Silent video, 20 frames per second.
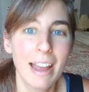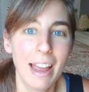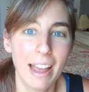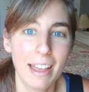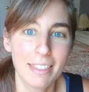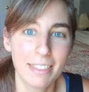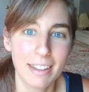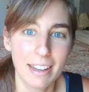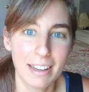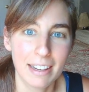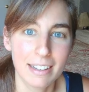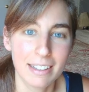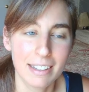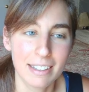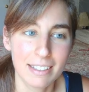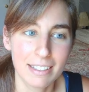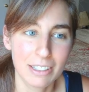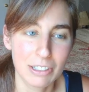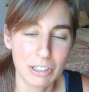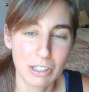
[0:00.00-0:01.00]
and then
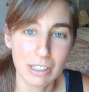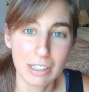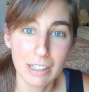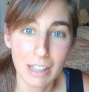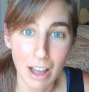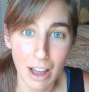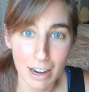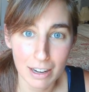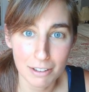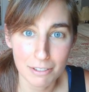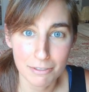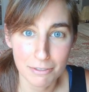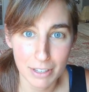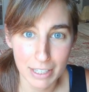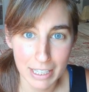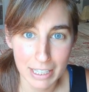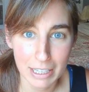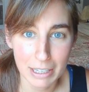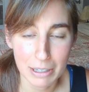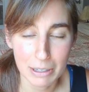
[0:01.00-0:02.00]
there's a lot of
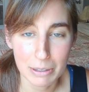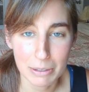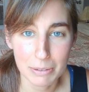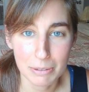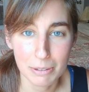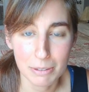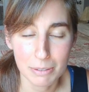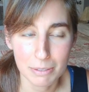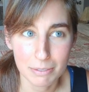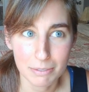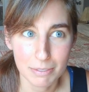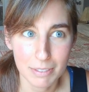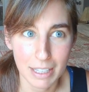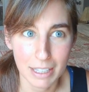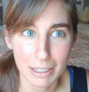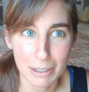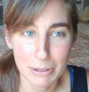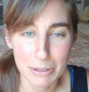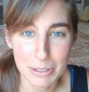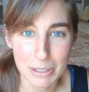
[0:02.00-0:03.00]
video
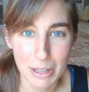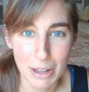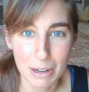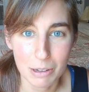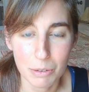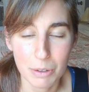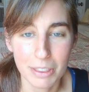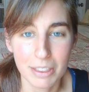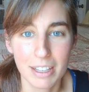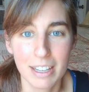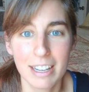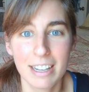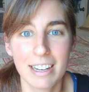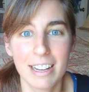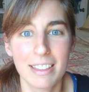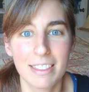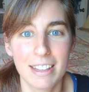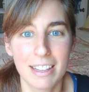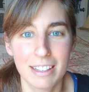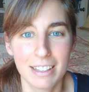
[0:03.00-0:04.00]
that goes along with it
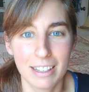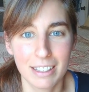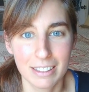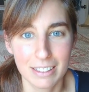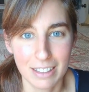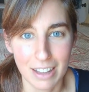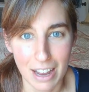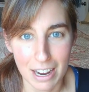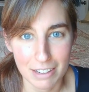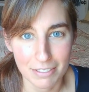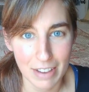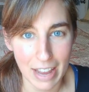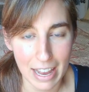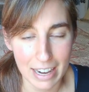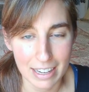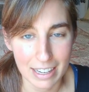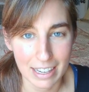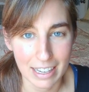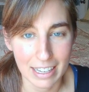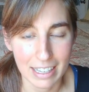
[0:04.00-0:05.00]
and then a lot of
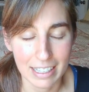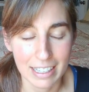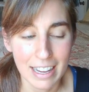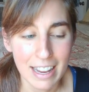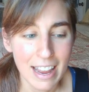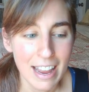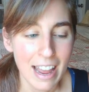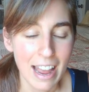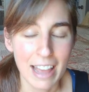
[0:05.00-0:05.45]
editing.